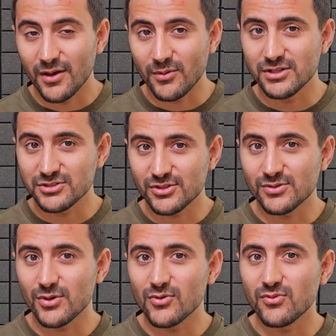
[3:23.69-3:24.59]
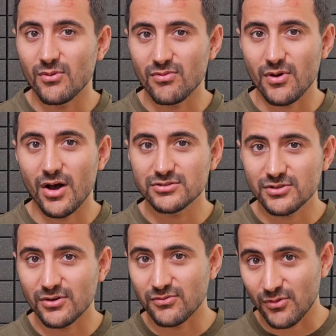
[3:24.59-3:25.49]
Emma Stone, who won the
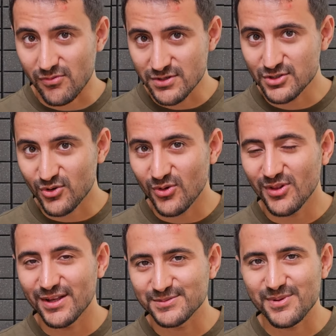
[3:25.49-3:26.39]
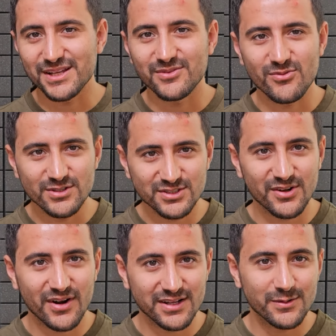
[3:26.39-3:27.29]
Oscar for this role, has made this
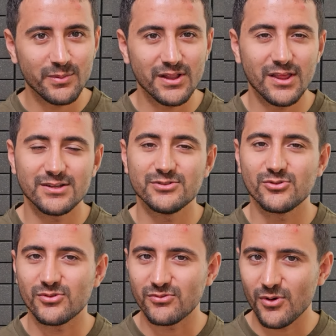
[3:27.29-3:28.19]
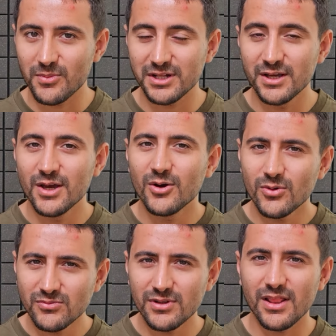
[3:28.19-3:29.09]
character Bella into a woman
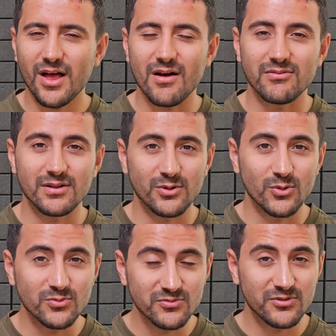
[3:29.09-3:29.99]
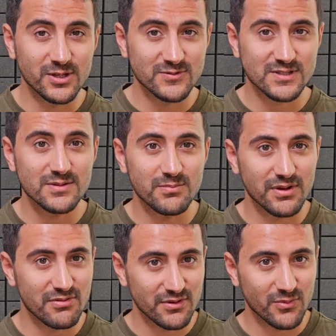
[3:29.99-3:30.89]
whom we love and whom we have
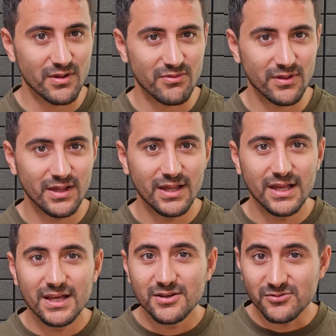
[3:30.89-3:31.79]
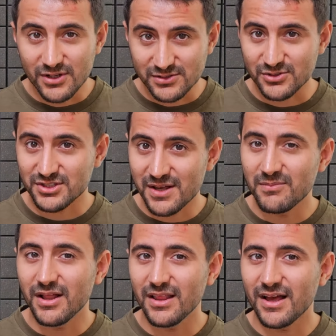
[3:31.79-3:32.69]
sympathy with. We
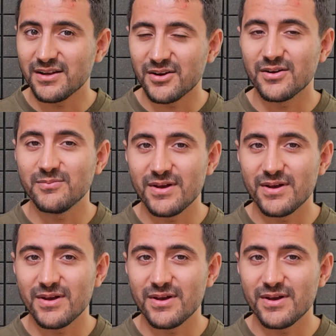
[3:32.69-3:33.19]
understand Bella and her